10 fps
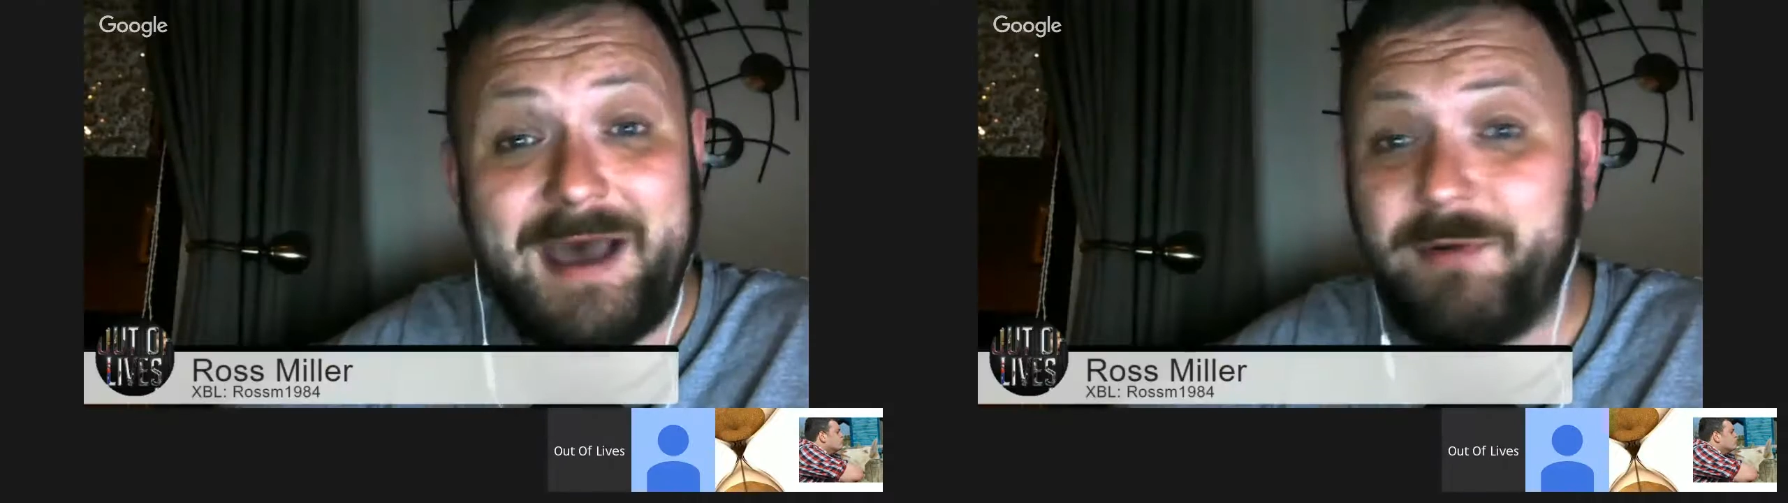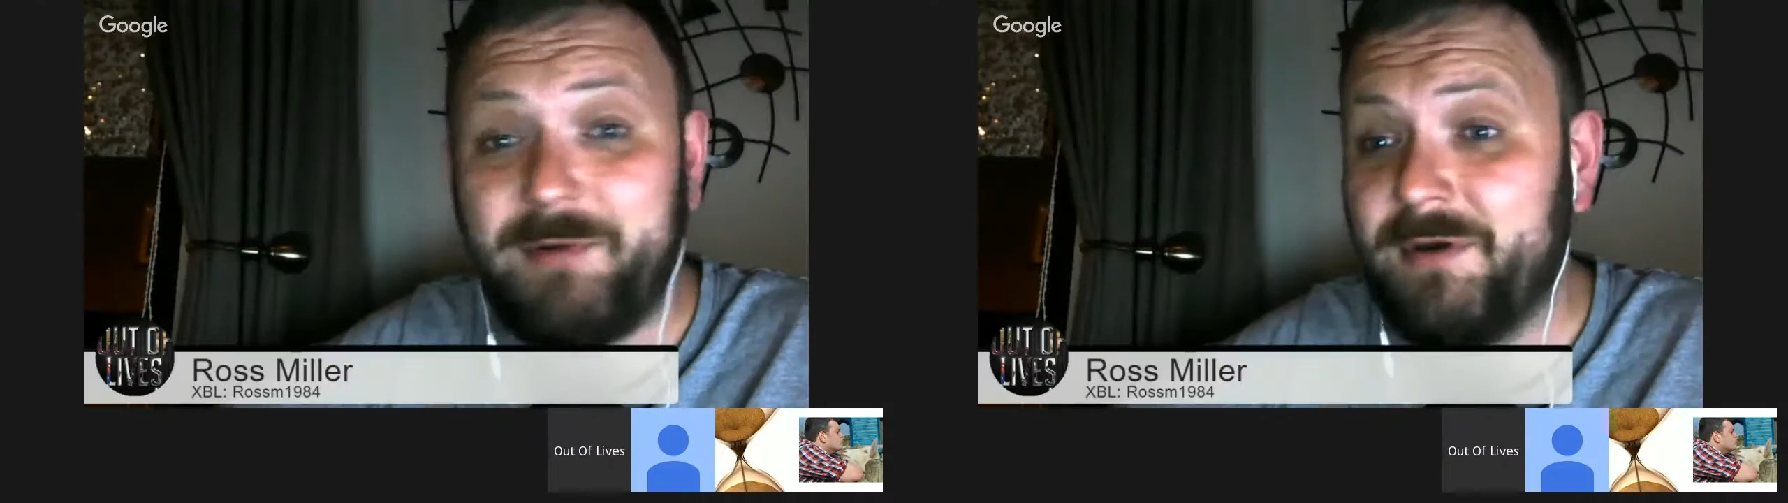
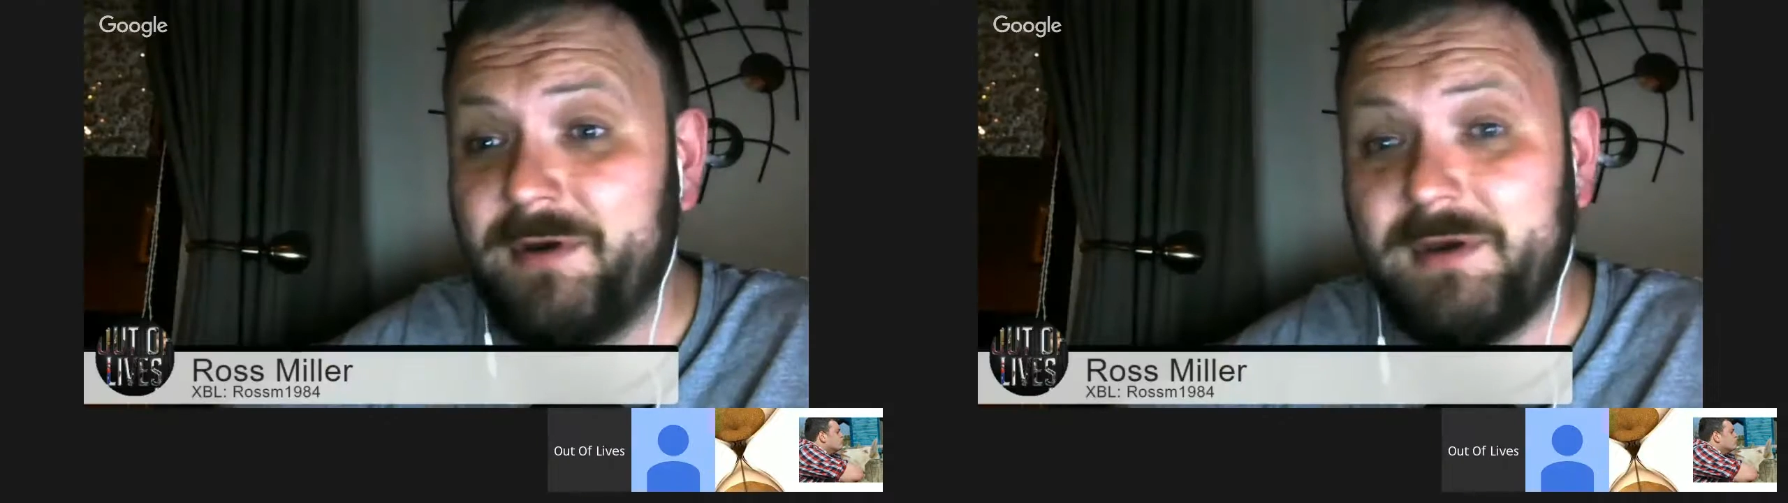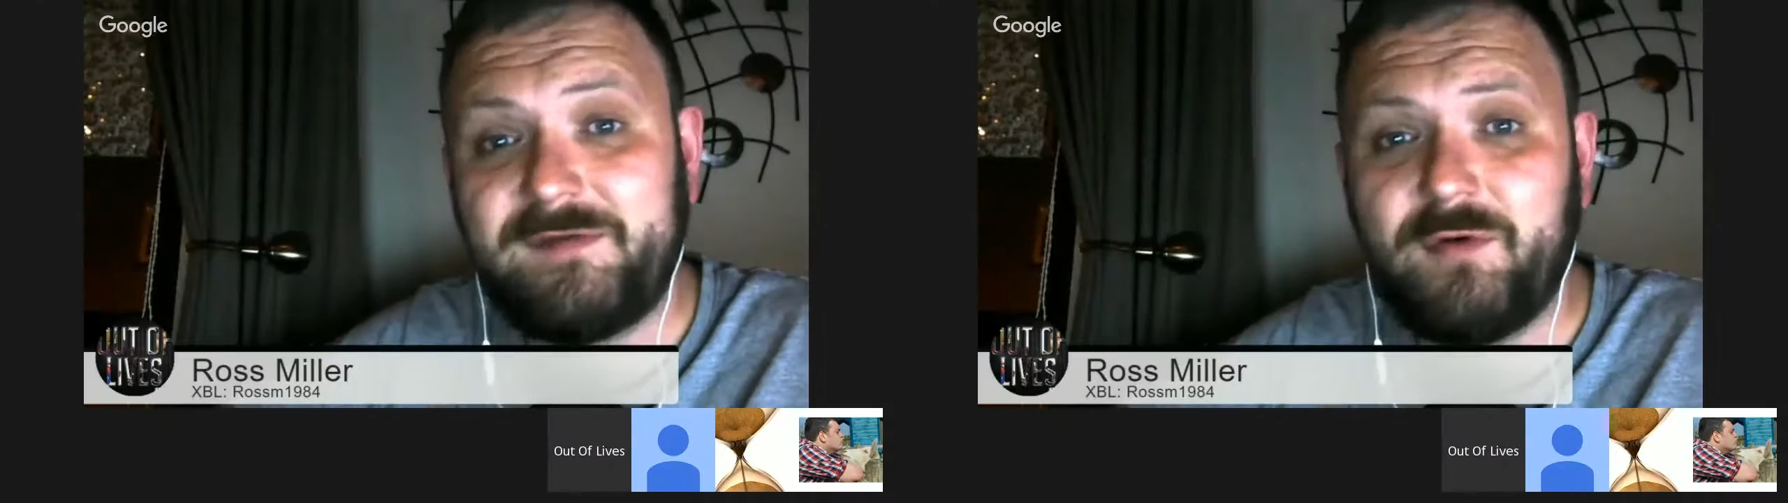hook.
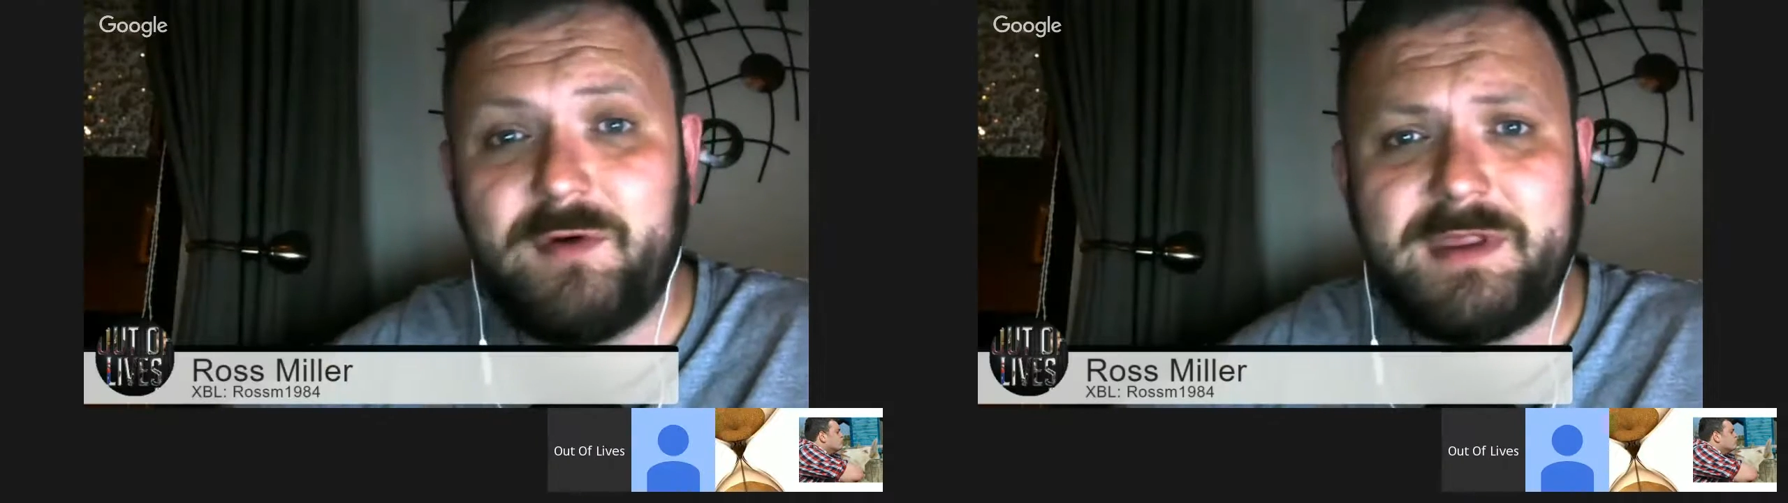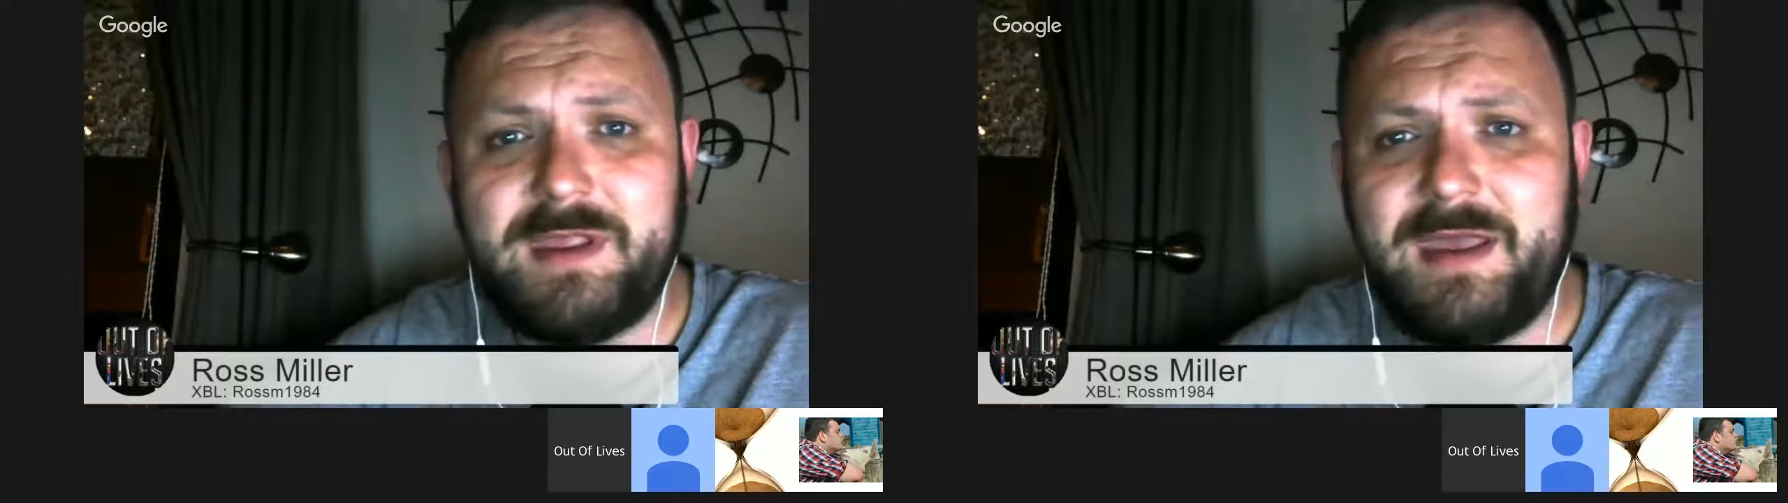So
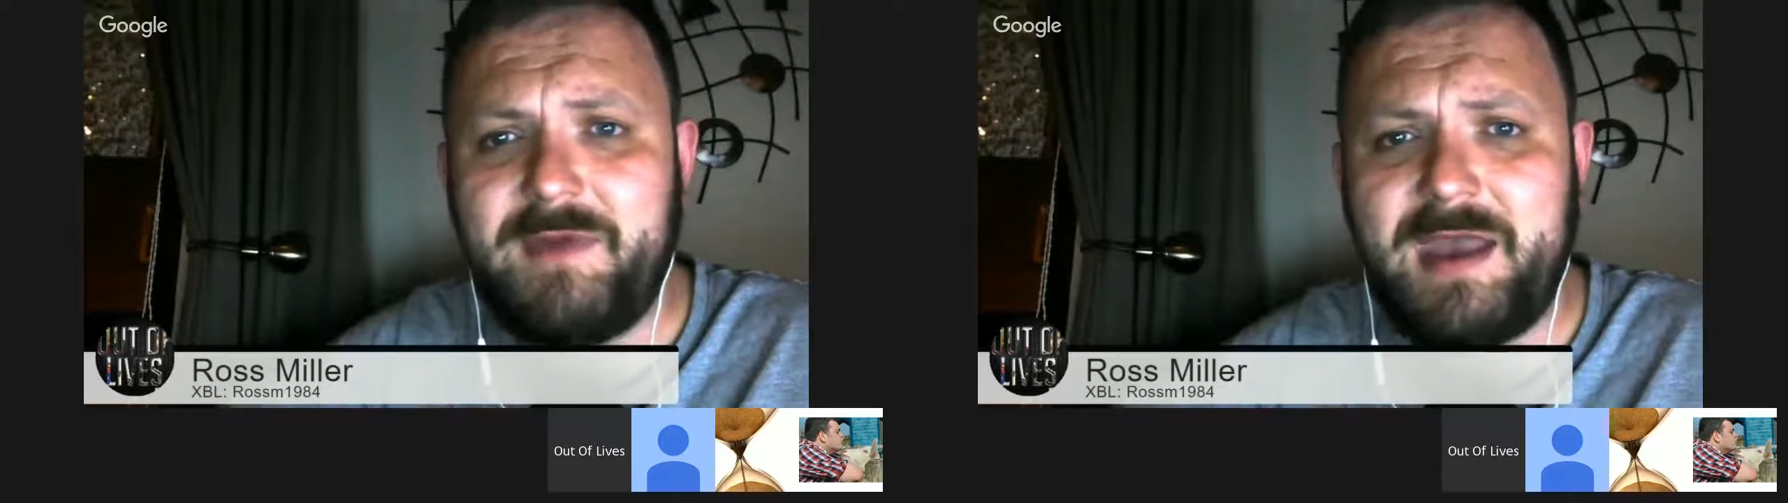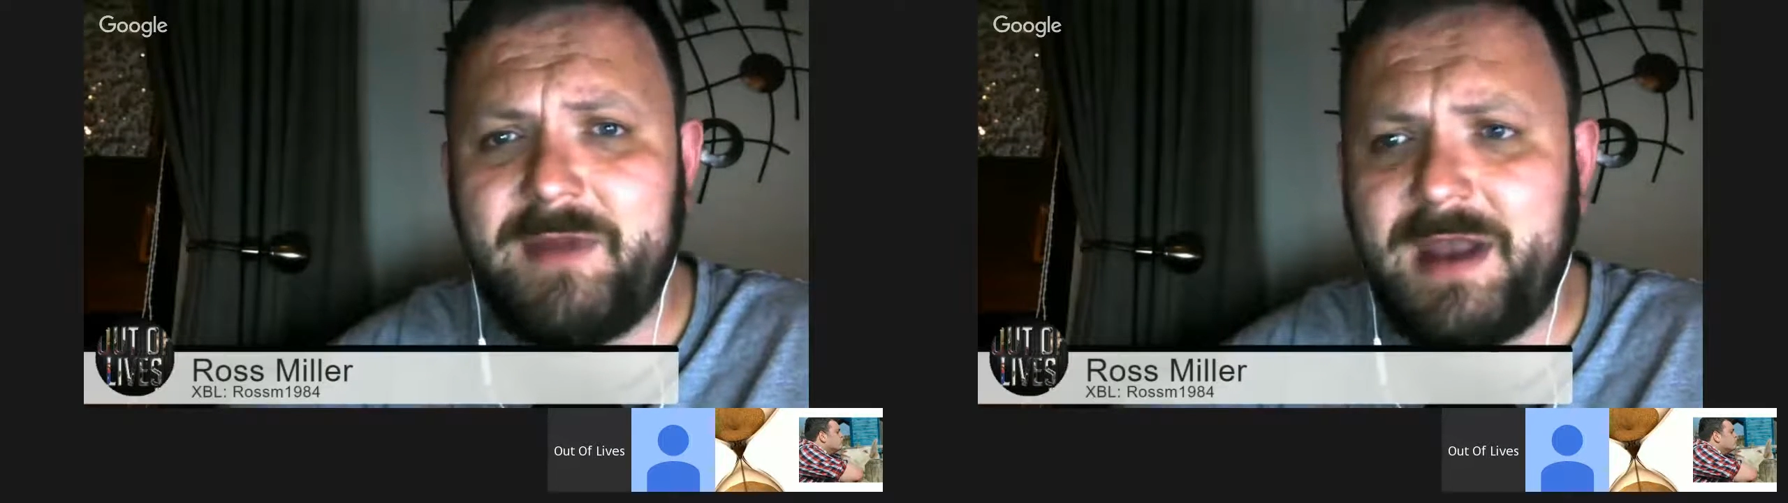
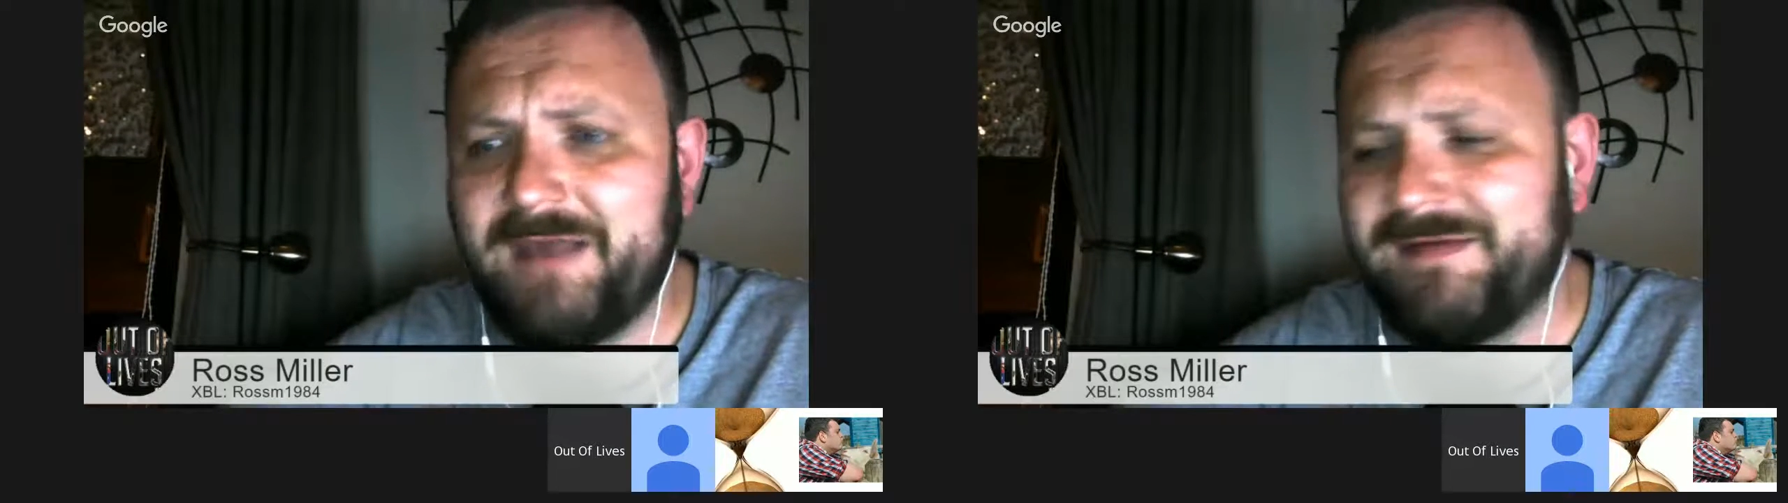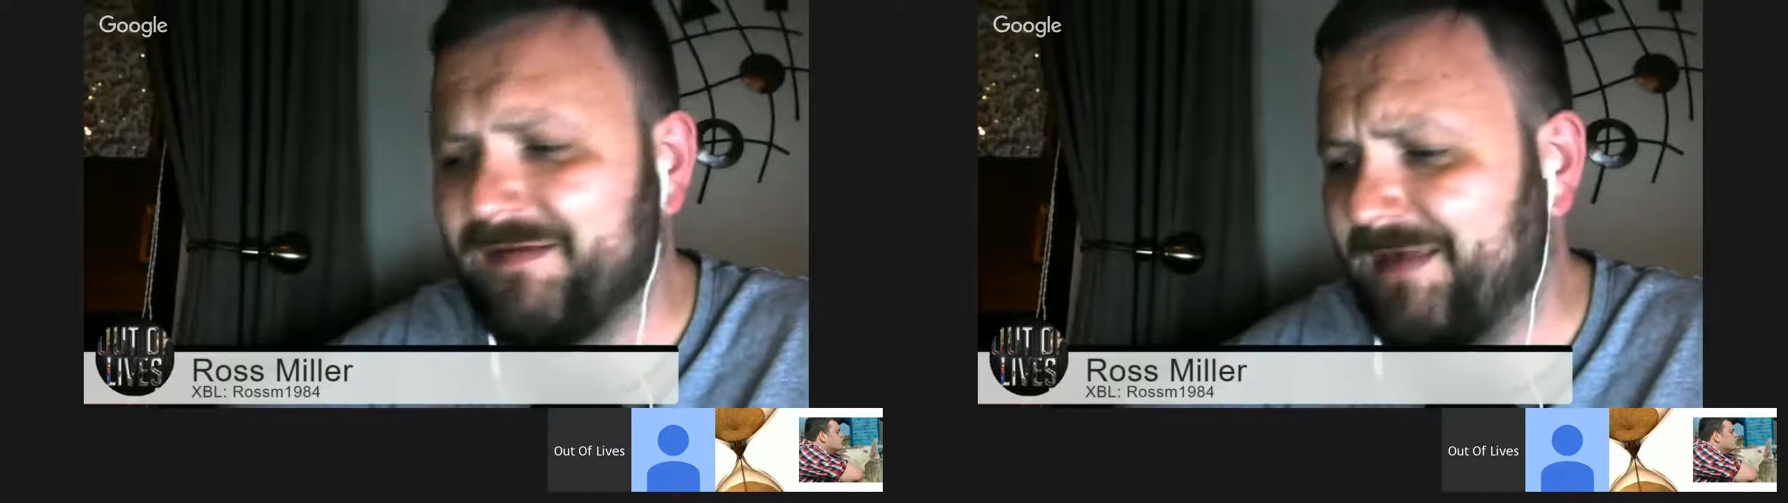anyone
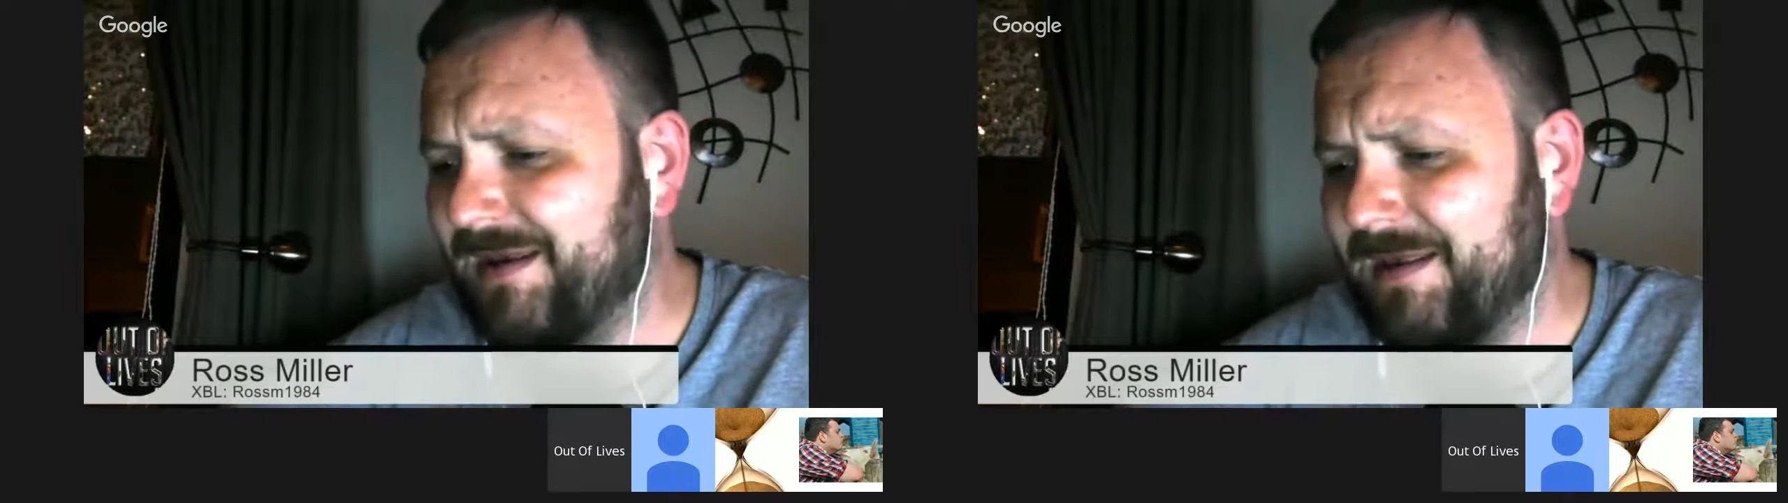hasn't seen it,